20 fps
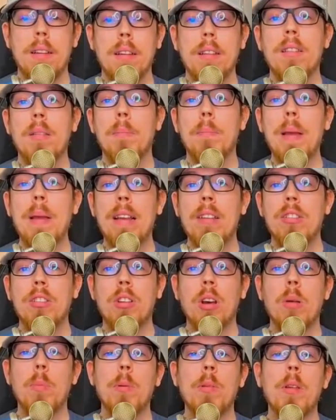The bigger
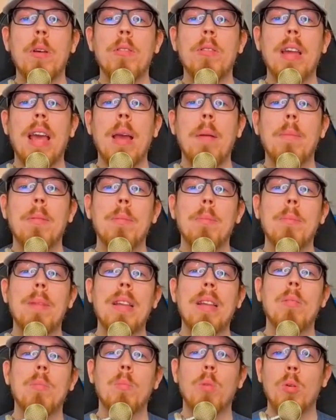scope of those games
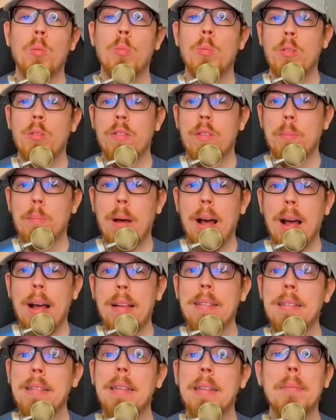means more moving
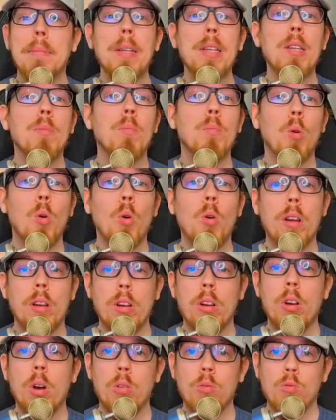parts, it means more
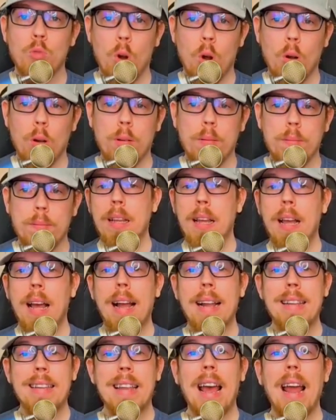can go wrong.
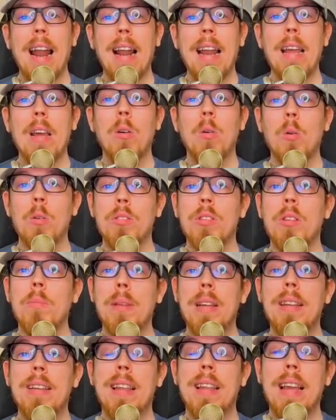And sadly, it also
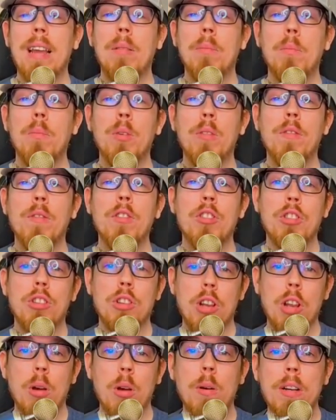means they can move
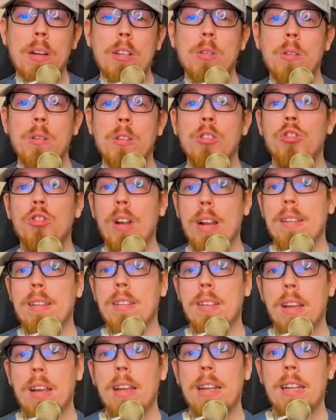slower to address
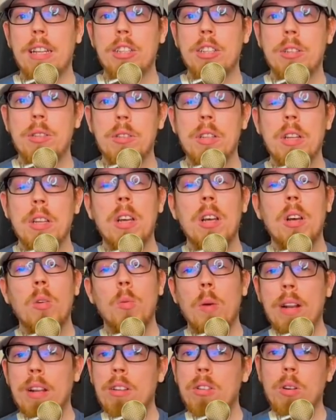certain issues
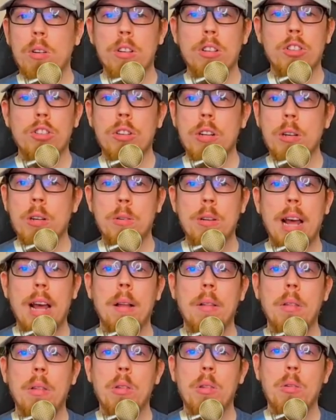when it's got to trickle
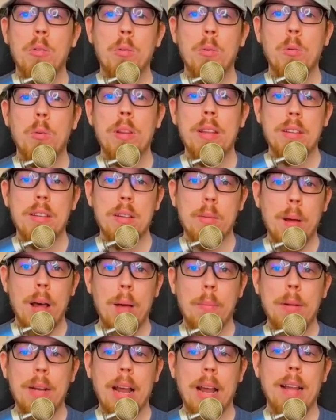down through all these
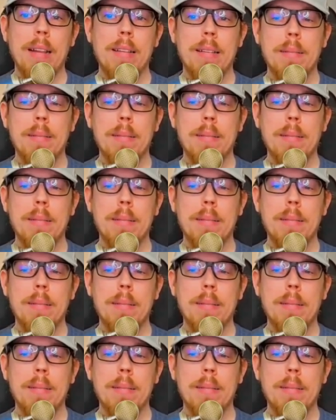department heads.